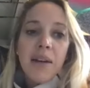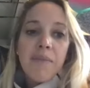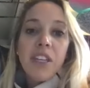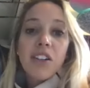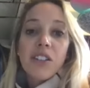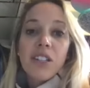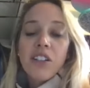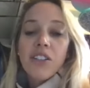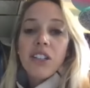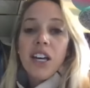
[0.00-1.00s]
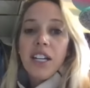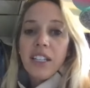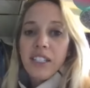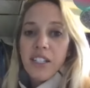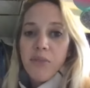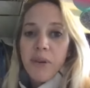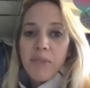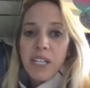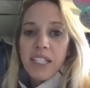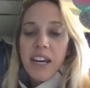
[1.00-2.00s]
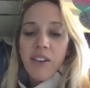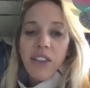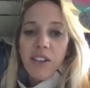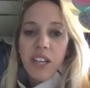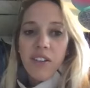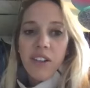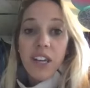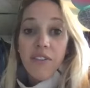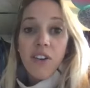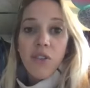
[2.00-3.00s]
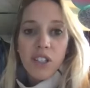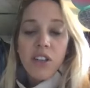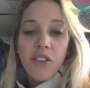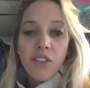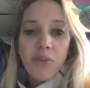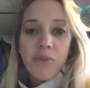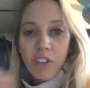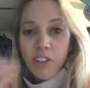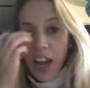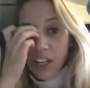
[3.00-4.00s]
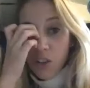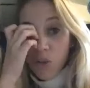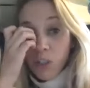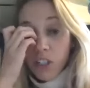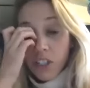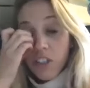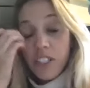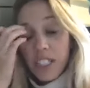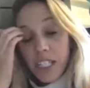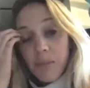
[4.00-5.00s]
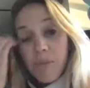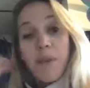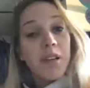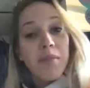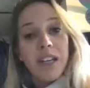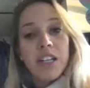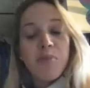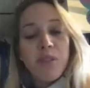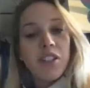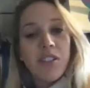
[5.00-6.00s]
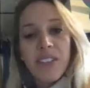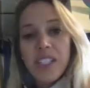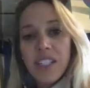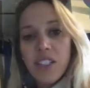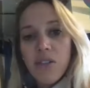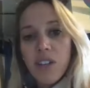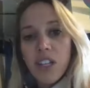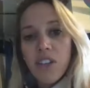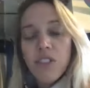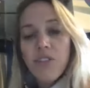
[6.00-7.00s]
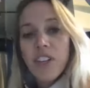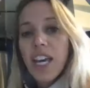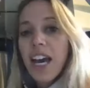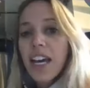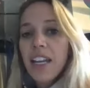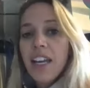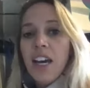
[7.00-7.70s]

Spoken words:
There's a lot of listing websites out there that focus on room for rent or services, property management services you can use for that.